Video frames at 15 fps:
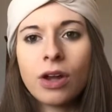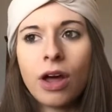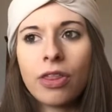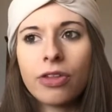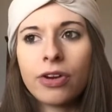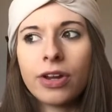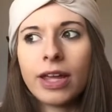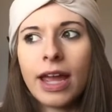not
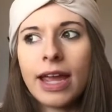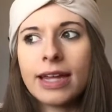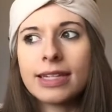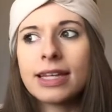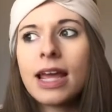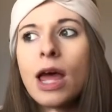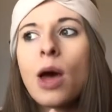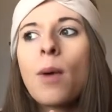
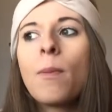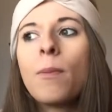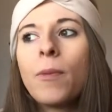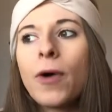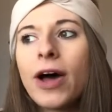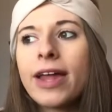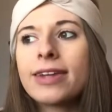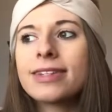38,
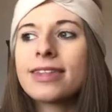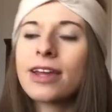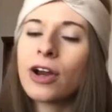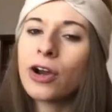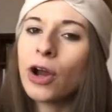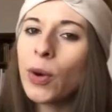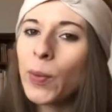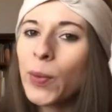but they
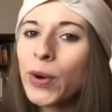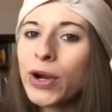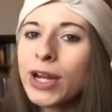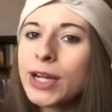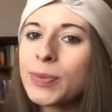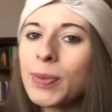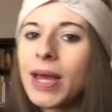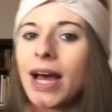are not
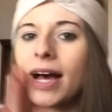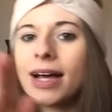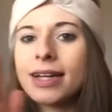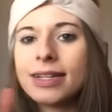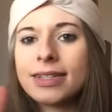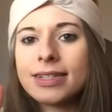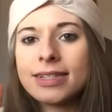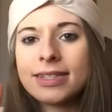worried
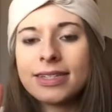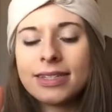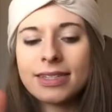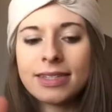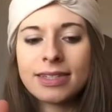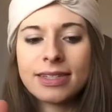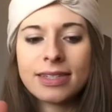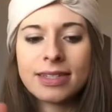
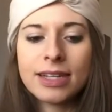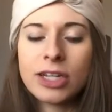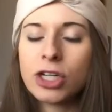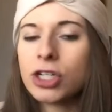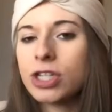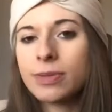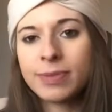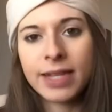because he
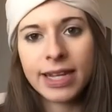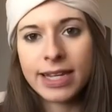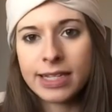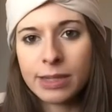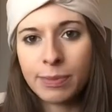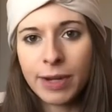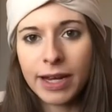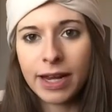just seems like he's
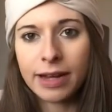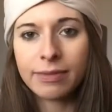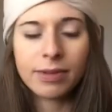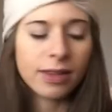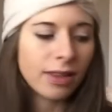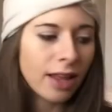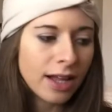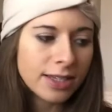a peanut.
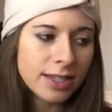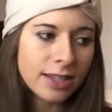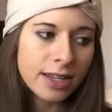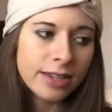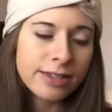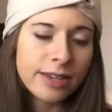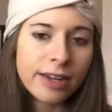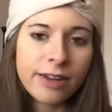Lots of
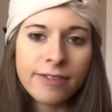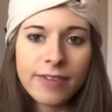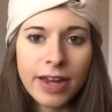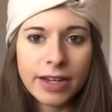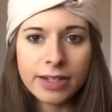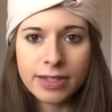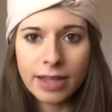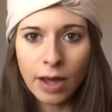things can
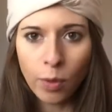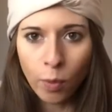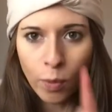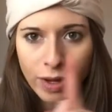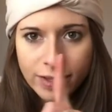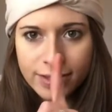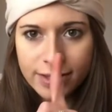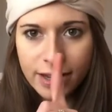affect that
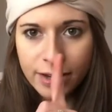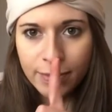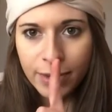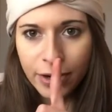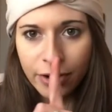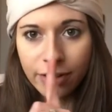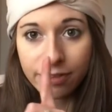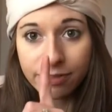1
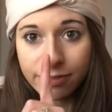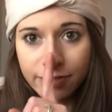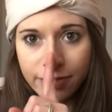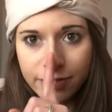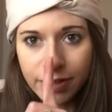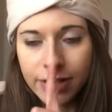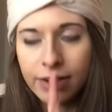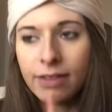centimeter of
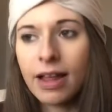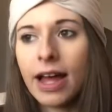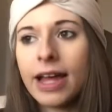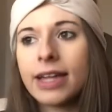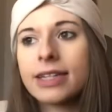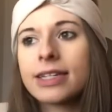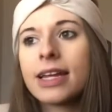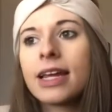fundal
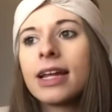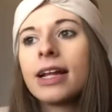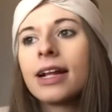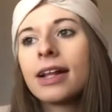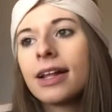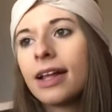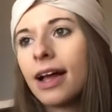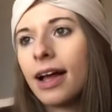height
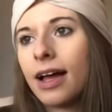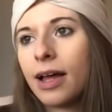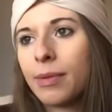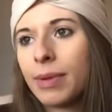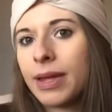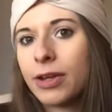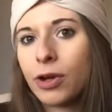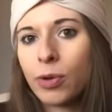
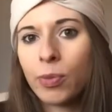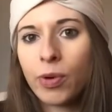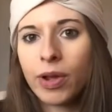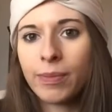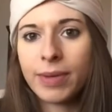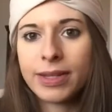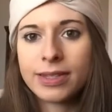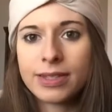at your
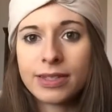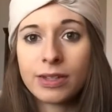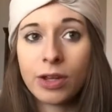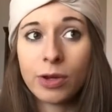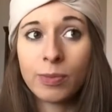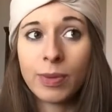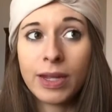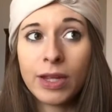appointments. It
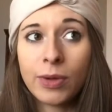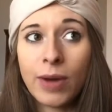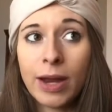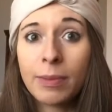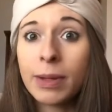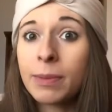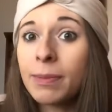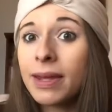could be you had a
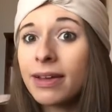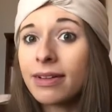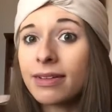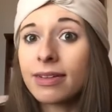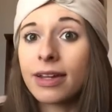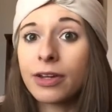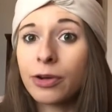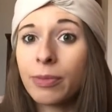big
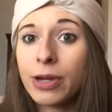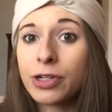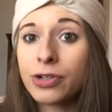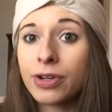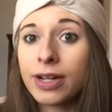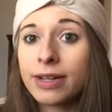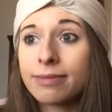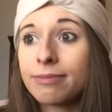meal and you're
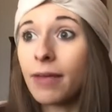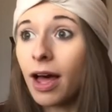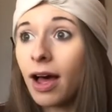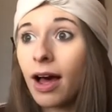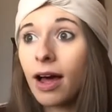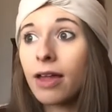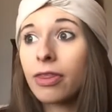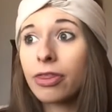measuring
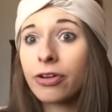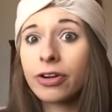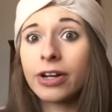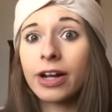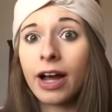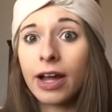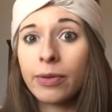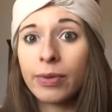
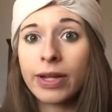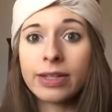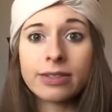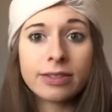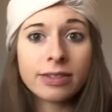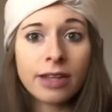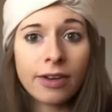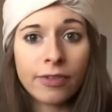39 weeks
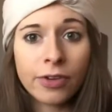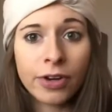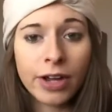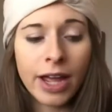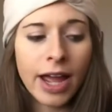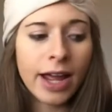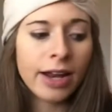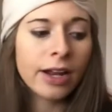instead of
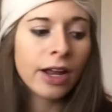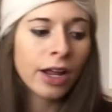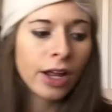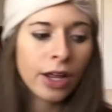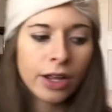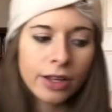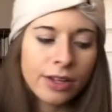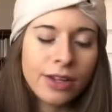38.
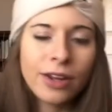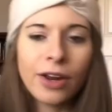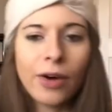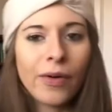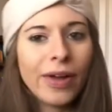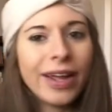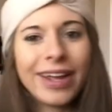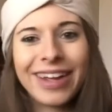You know,